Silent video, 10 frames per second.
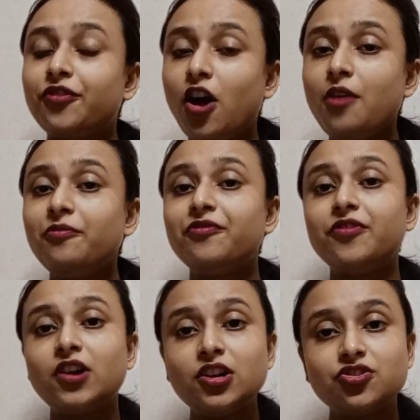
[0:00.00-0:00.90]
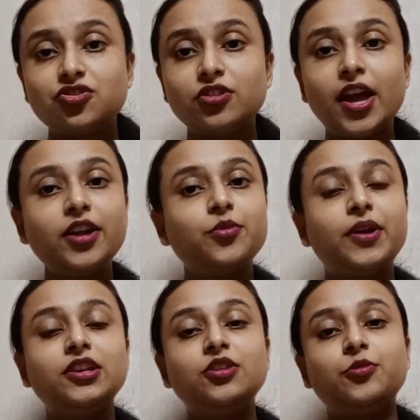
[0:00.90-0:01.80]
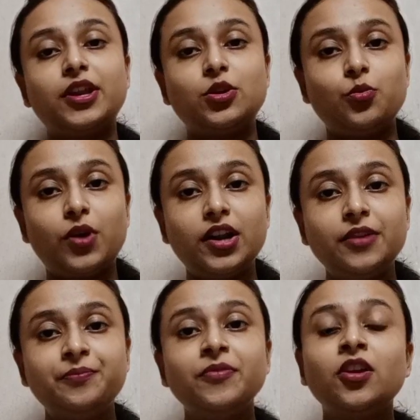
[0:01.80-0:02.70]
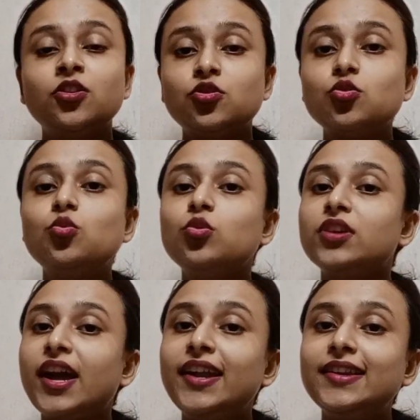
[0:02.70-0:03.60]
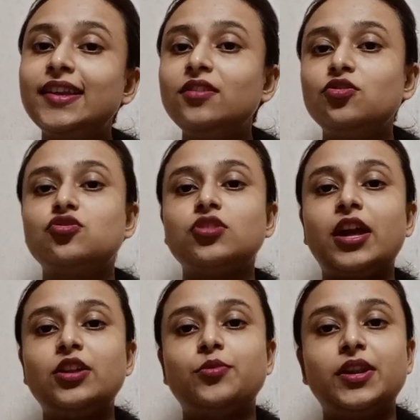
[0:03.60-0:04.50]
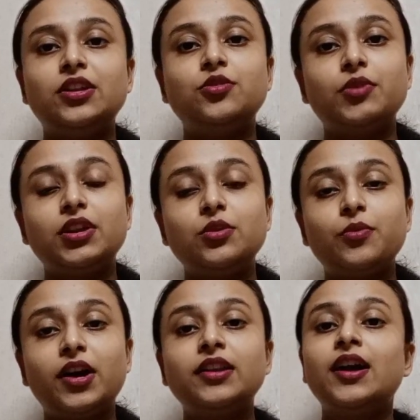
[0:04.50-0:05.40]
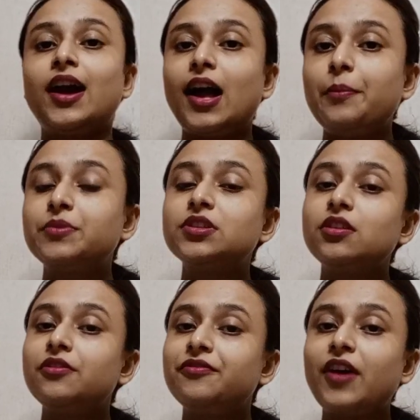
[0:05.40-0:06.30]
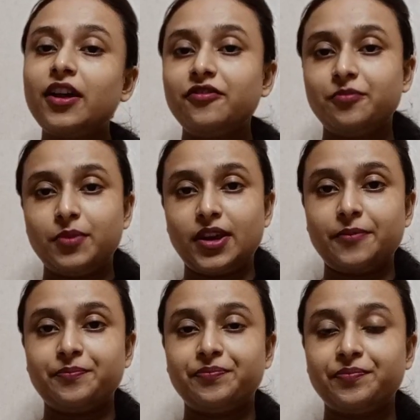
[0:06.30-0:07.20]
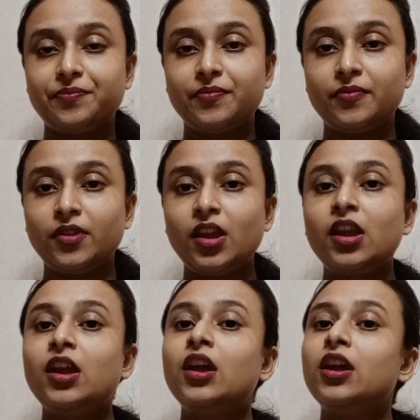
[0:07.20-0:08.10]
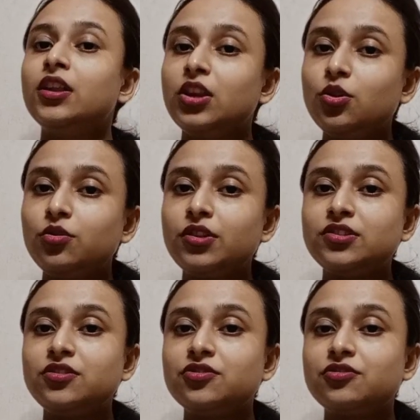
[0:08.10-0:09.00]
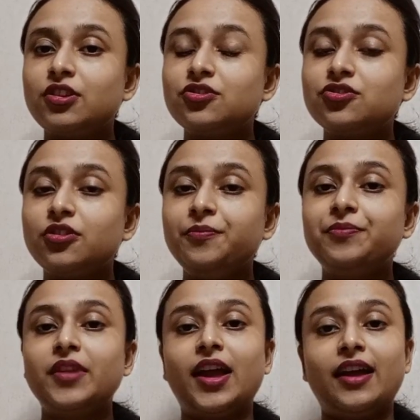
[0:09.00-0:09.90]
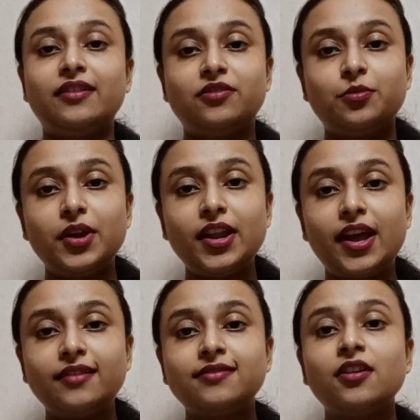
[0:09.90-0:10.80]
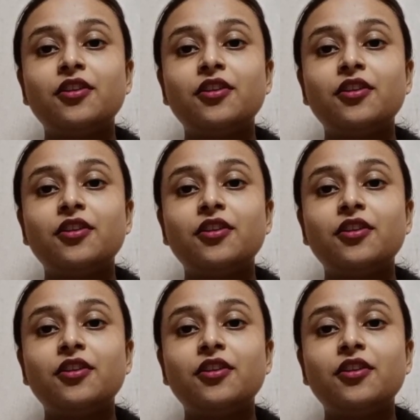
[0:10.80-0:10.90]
from 1st July 2021 to 19th July 2021 up till 5 pm. New registration as well as